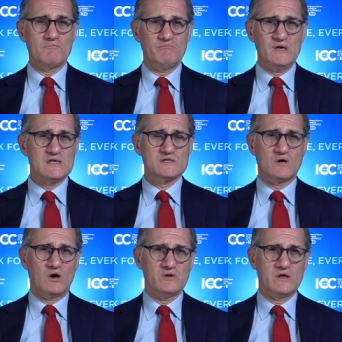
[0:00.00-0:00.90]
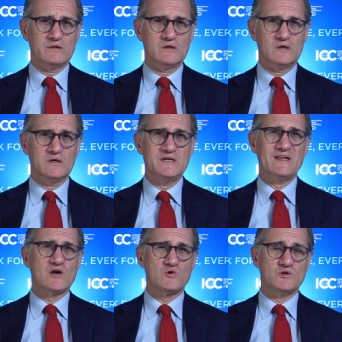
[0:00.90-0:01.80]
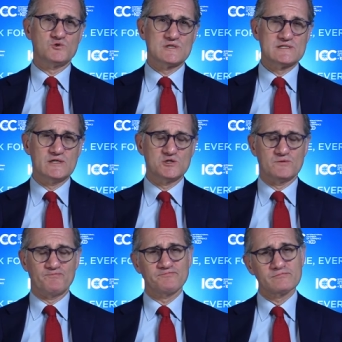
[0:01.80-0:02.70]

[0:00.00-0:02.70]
based on an uh, inaccurate translation